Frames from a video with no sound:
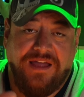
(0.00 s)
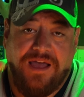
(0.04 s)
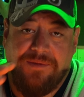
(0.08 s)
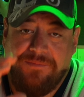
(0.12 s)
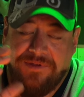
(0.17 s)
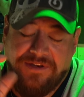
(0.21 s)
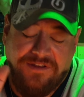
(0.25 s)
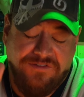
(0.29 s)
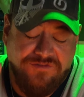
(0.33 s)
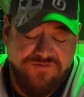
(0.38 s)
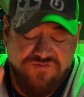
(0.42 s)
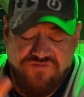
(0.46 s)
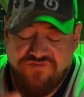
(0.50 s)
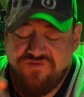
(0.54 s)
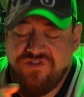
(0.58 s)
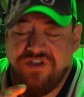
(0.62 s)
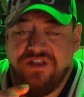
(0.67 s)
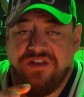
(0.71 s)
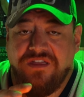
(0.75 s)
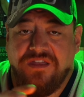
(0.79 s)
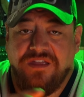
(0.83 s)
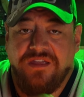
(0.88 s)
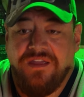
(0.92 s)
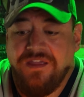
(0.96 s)
I mean,
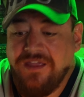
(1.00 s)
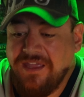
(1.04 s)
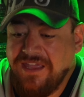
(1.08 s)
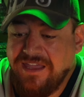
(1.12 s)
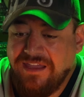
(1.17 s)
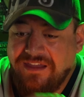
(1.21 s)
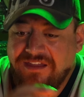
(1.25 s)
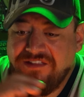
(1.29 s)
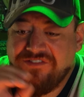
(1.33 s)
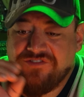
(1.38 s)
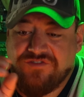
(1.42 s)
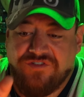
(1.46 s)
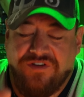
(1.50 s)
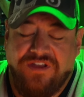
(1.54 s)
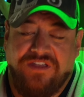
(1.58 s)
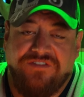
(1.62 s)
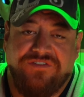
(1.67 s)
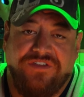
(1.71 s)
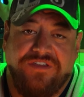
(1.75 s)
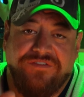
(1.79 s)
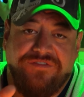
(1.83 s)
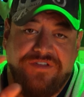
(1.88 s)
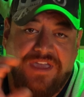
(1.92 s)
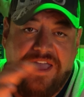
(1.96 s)
it's
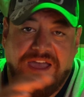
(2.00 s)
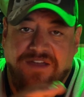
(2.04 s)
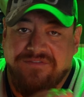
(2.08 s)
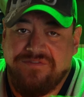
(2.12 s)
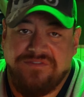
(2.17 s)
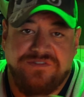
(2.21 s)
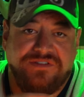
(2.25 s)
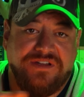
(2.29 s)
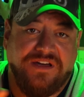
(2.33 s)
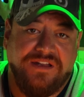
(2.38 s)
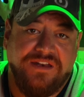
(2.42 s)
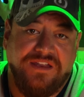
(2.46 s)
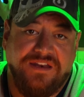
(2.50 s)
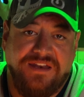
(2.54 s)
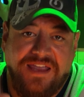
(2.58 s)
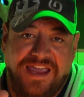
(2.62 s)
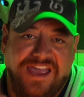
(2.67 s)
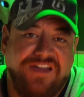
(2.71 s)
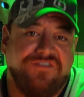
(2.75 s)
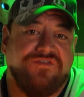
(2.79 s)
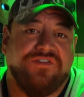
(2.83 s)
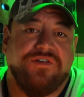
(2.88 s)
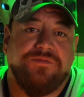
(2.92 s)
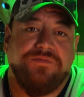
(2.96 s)
crazy. If you haven't done it
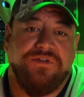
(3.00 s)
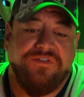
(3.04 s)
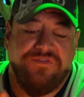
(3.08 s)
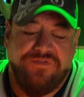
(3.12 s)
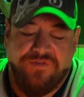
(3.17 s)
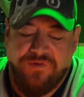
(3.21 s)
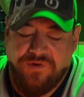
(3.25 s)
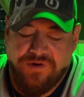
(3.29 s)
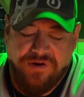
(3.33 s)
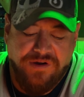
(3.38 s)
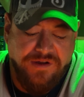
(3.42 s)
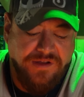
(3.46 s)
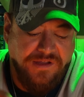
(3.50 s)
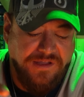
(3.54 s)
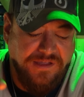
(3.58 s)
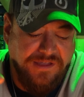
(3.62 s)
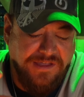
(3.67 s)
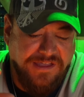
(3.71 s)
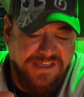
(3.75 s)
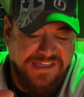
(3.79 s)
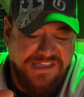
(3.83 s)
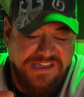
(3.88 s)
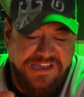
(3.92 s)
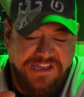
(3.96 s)
ever before,
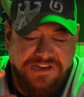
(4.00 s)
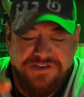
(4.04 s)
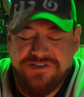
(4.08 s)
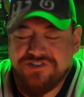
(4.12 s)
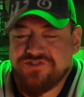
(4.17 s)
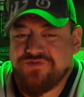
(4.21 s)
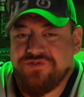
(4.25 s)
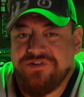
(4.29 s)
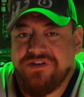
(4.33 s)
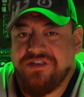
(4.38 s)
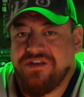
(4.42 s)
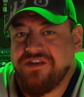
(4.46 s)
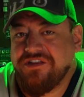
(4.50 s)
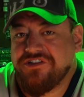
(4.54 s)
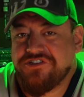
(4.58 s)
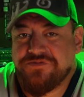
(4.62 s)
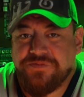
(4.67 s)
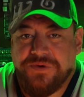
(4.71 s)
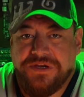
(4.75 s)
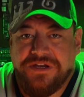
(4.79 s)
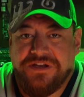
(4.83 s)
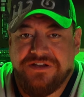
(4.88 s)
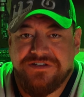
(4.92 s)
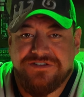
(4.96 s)
it is really an
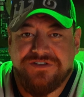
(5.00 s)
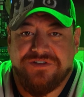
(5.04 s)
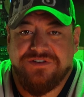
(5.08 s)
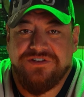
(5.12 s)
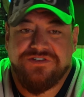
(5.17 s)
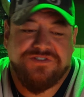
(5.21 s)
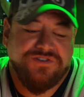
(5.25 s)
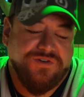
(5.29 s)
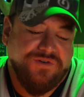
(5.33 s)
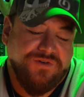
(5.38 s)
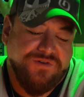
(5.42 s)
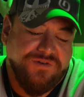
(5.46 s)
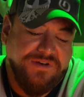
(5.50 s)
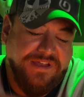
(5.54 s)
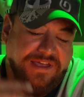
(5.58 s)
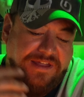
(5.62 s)
experience on its own.